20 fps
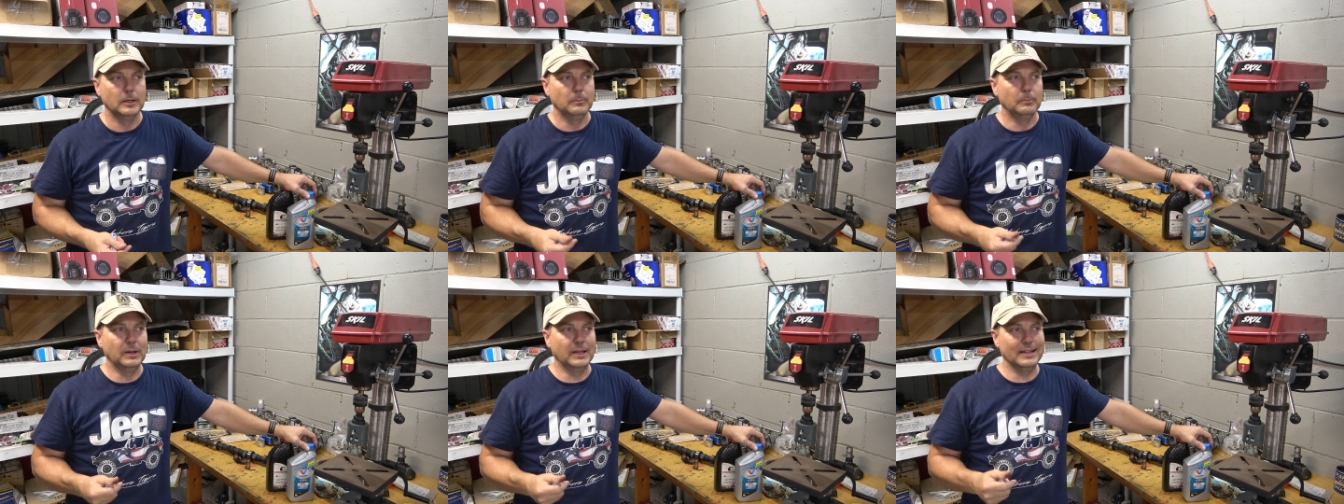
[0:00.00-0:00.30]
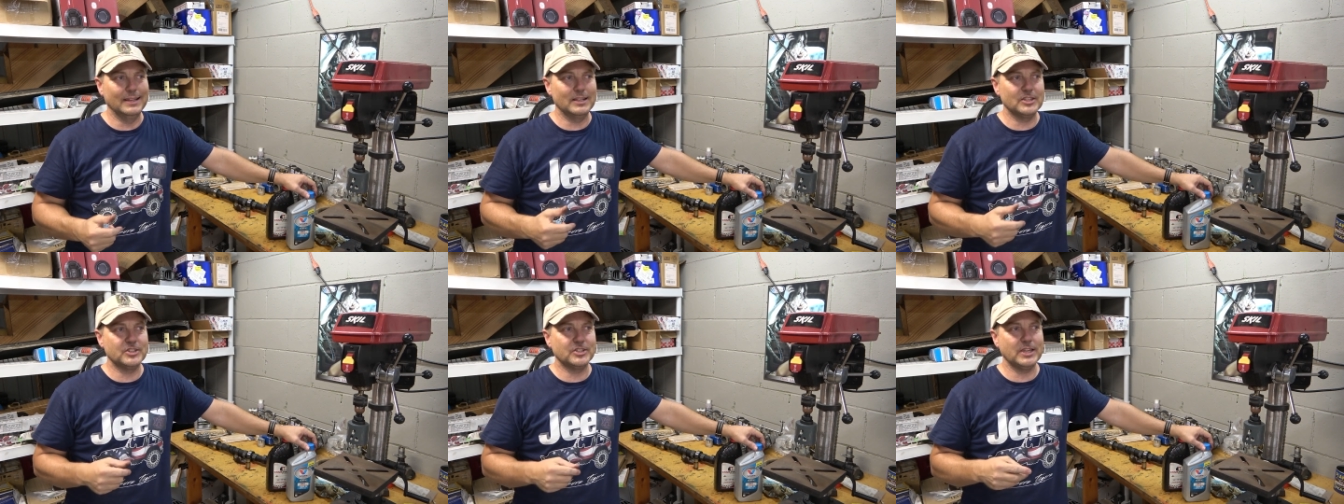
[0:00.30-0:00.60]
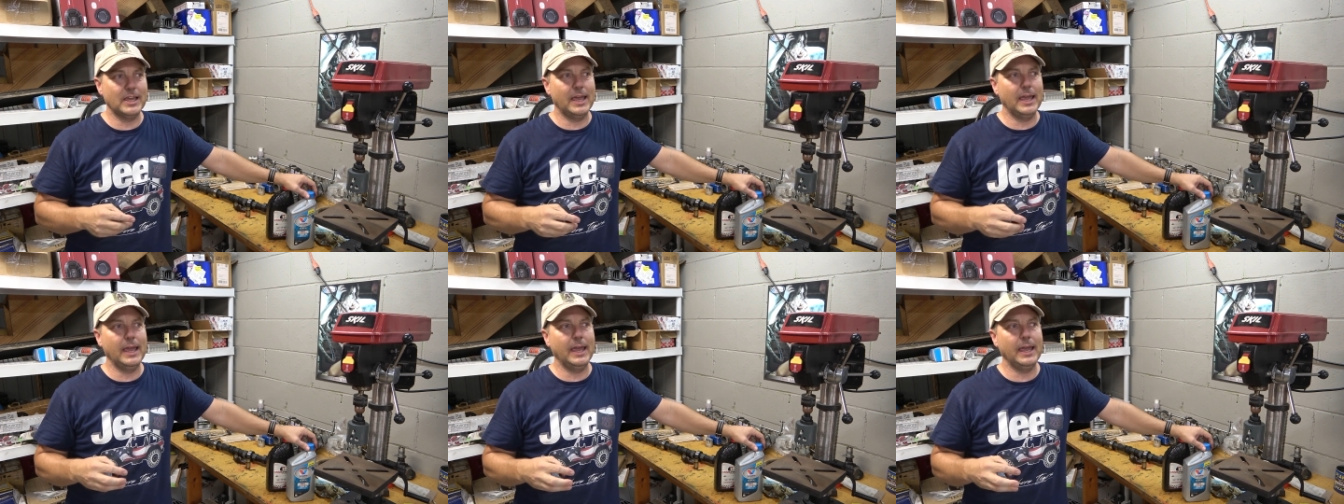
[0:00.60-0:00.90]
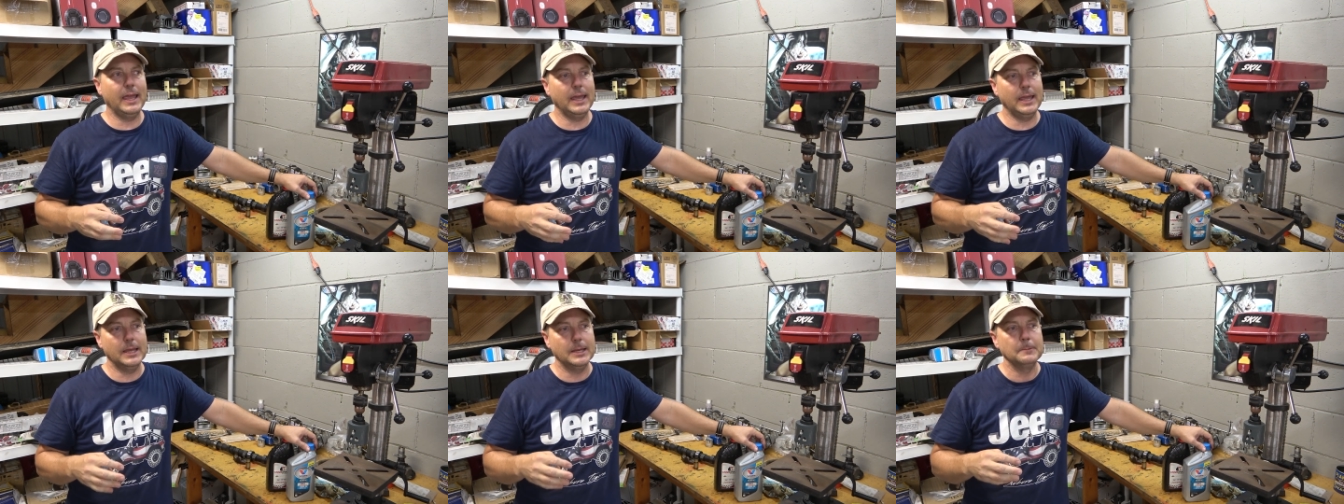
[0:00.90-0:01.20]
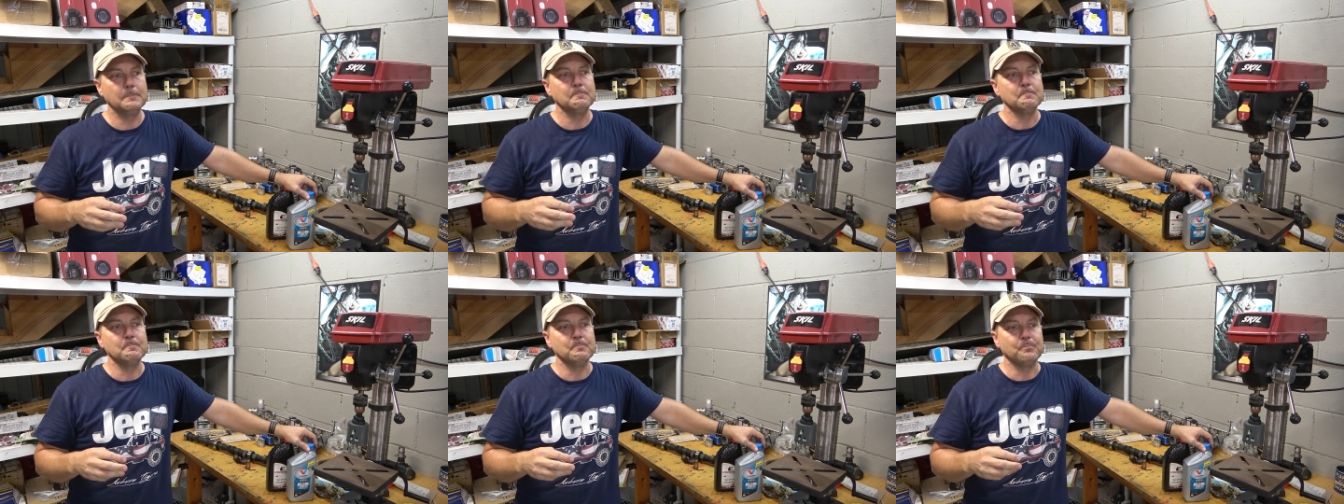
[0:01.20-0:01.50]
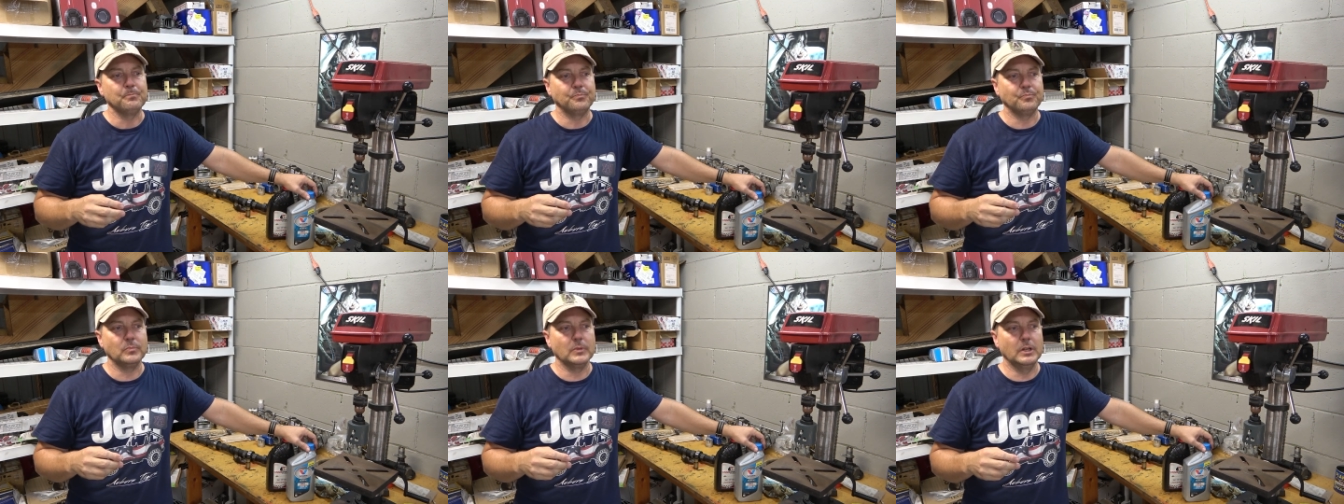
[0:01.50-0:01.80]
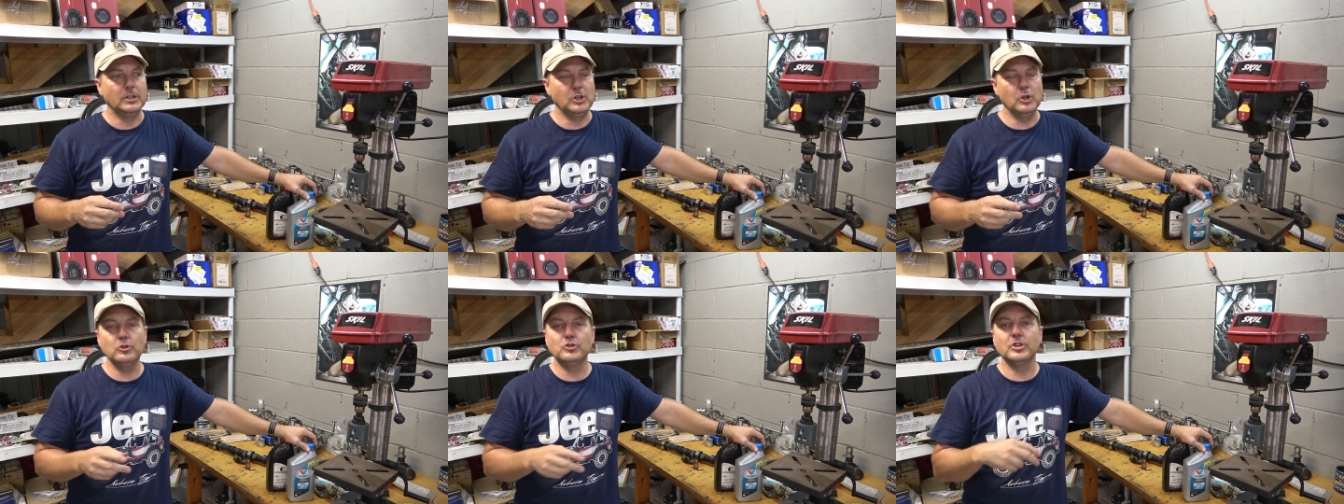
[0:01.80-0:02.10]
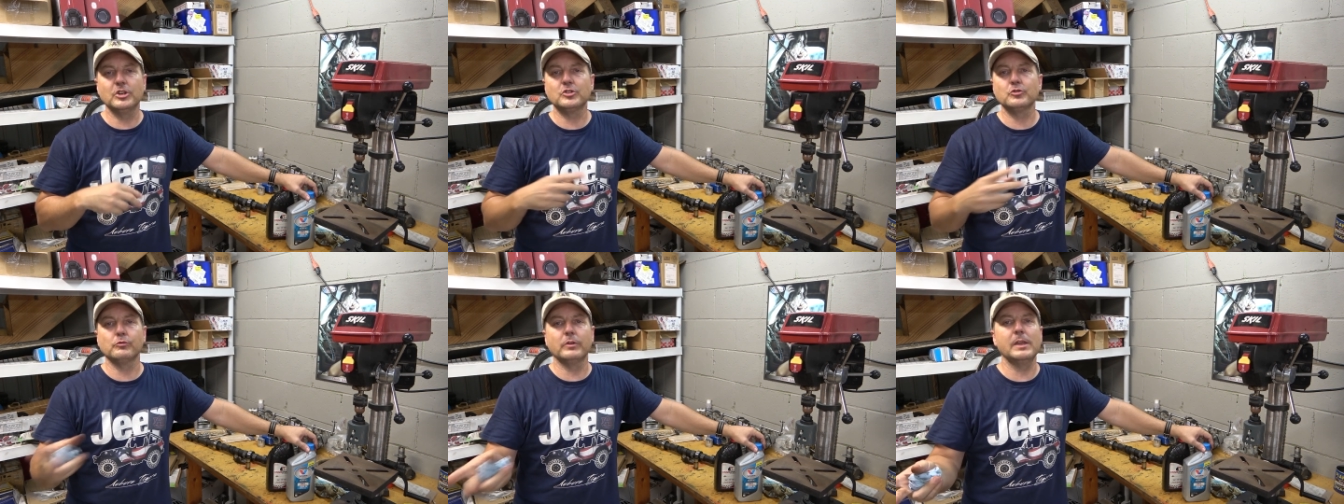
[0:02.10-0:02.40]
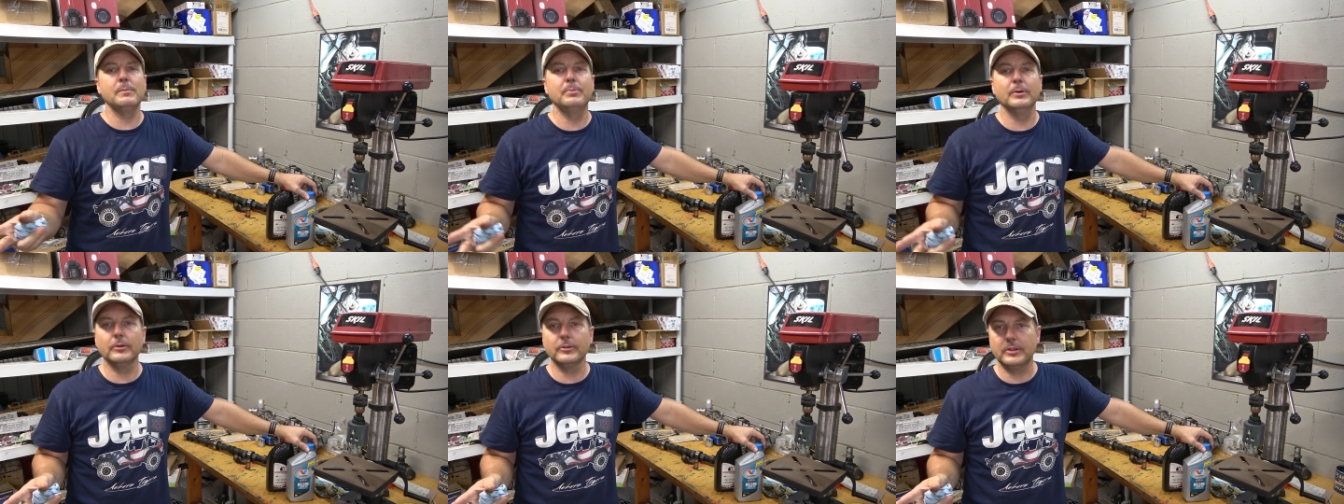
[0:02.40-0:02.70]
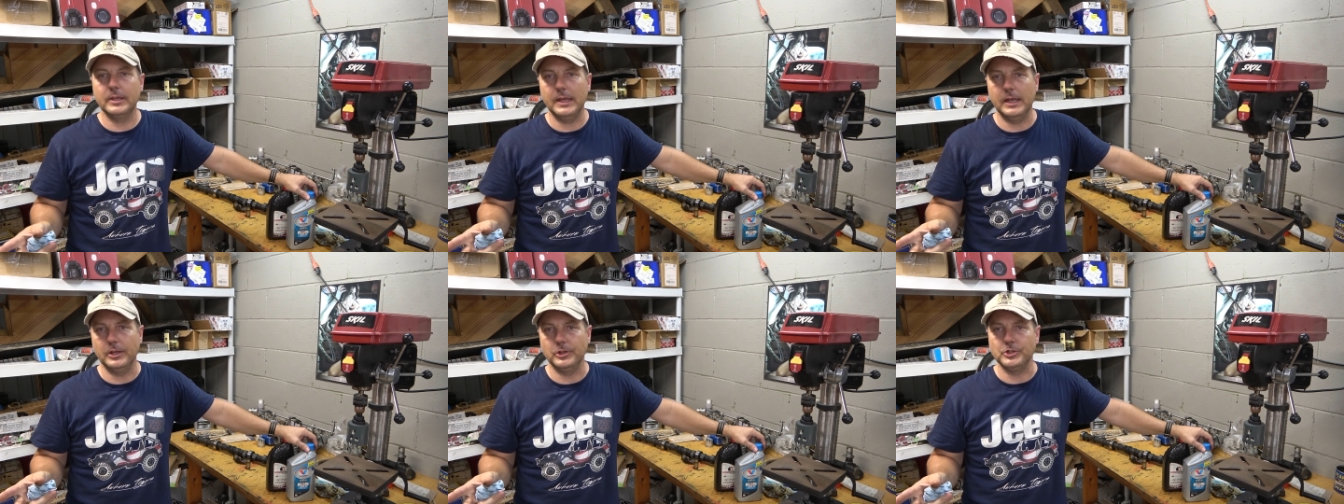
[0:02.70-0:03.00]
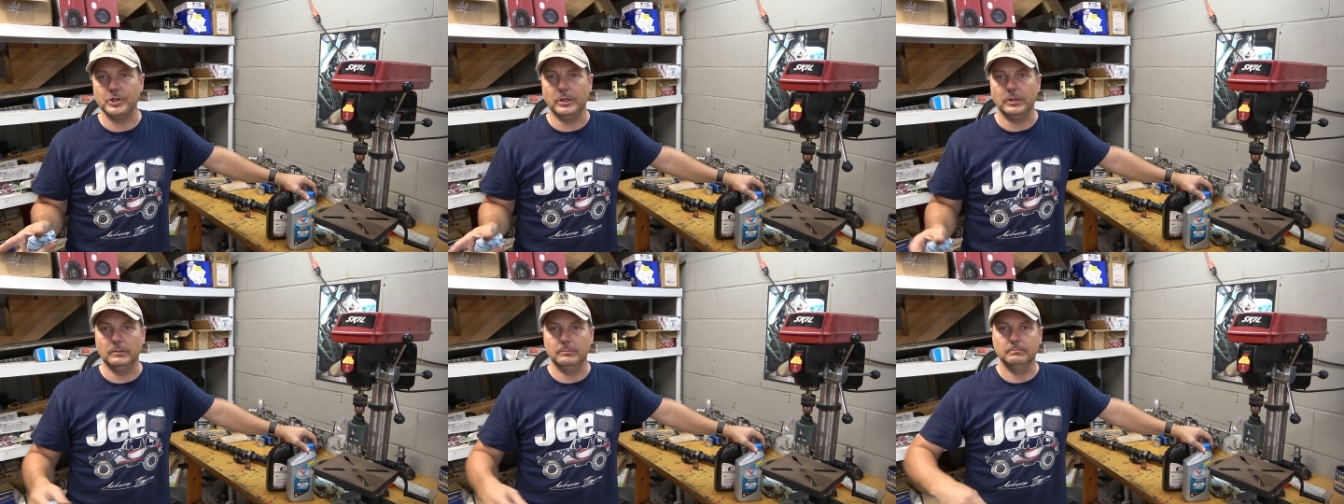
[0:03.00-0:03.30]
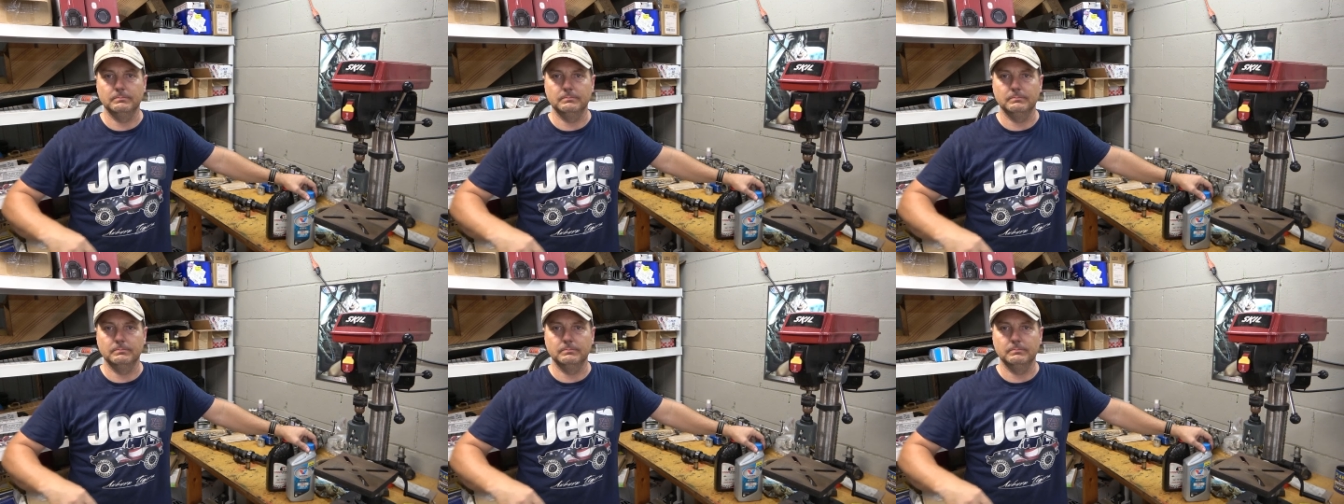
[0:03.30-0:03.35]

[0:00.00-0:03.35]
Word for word: But let's say you just rebuilt the engine